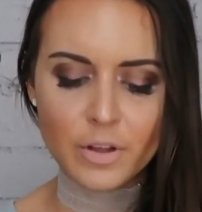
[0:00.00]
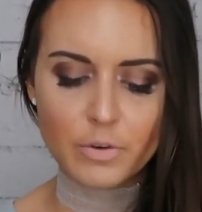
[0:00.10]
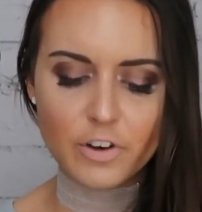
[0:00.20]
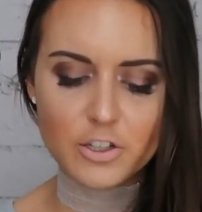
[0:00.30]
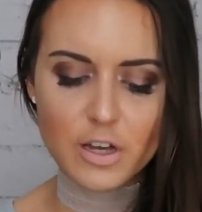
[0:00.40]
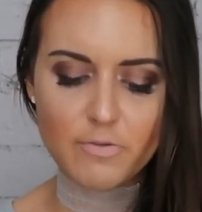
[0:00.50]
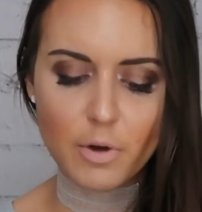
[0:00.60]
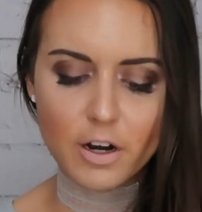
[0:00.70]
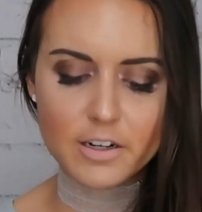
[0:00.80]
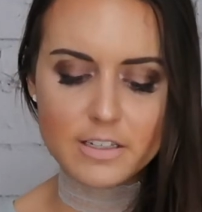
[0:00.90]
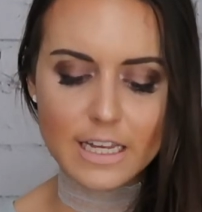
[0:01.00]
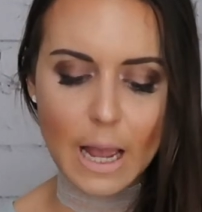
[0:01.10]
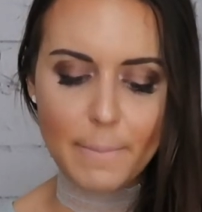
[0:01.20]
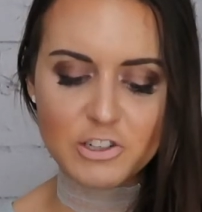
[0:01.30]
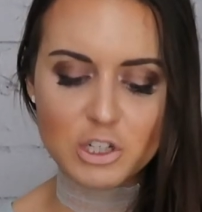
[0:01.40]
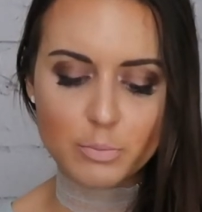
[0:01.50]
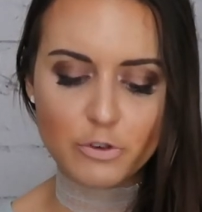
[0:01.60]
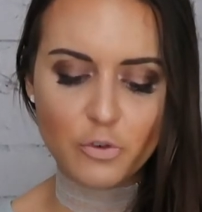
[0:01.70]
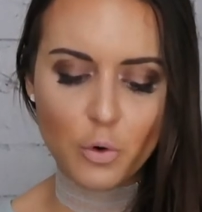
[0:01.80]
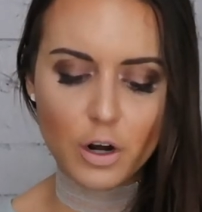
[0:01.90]
we've also have Mars, like I mentioned
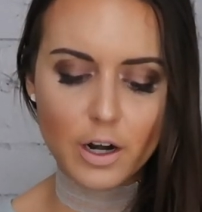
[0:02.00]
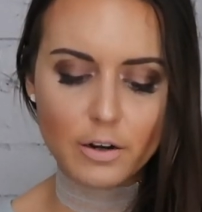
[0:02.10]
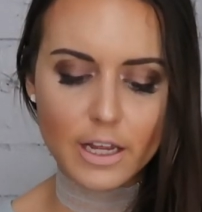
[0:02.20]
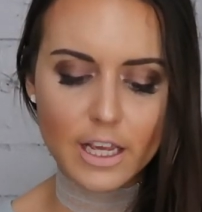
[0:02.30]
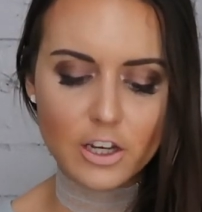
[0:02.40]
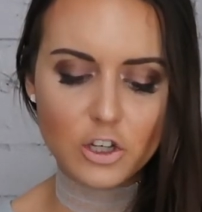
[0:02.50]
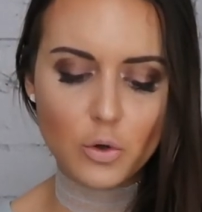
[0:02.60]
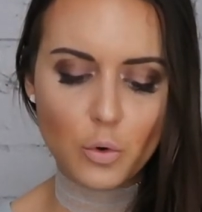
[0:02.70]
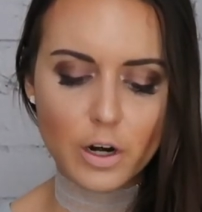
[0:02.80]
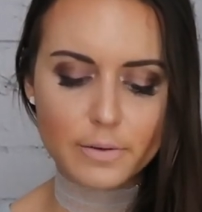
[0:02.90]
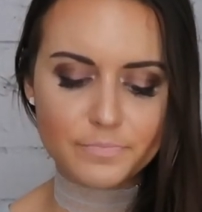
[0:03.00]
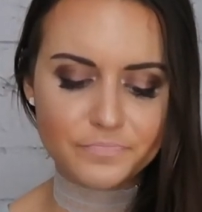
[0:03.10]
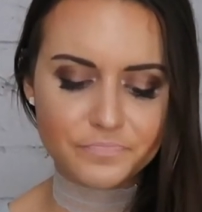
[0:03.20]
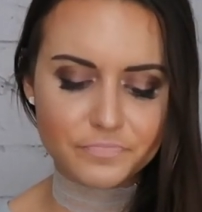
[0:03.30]
before, in your